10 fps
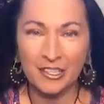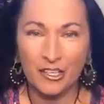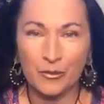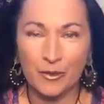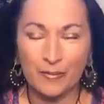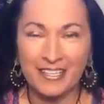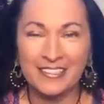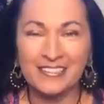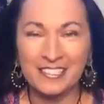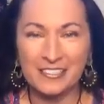we
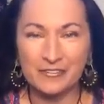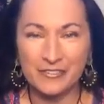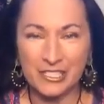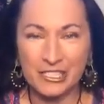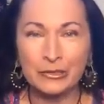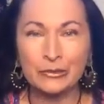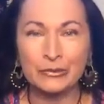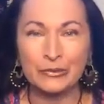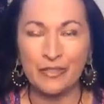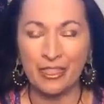begin to
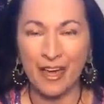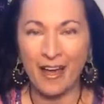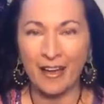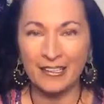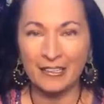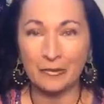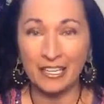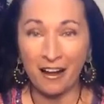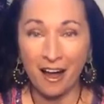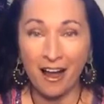view that we
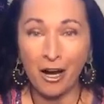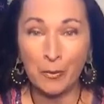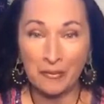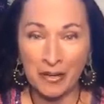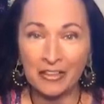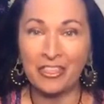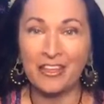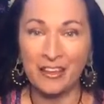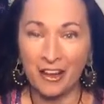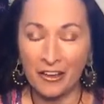are
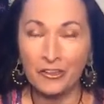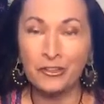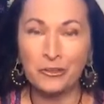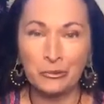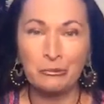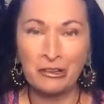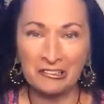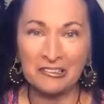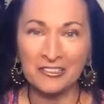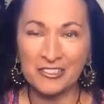birthing a new
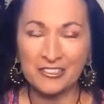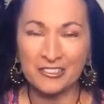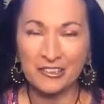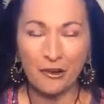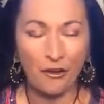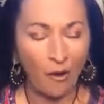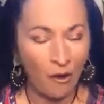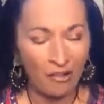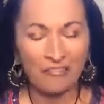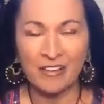world.
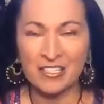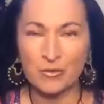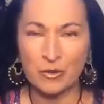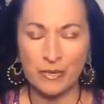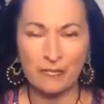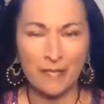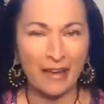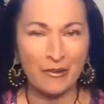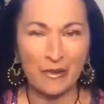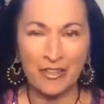All of us will be met
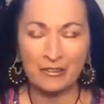with our